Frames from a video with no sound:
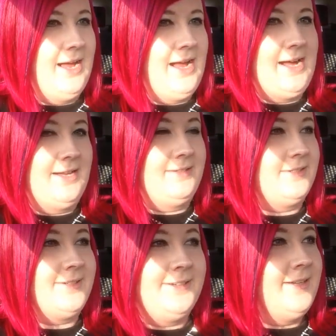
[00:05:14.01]

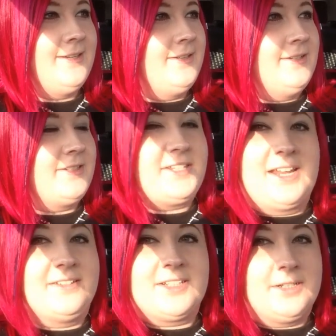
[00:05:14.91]
and
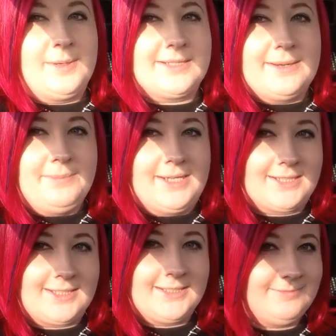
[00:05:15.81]
stay until about ten
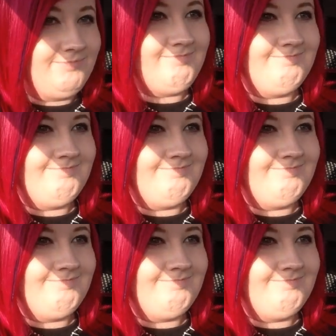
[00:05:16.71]
past,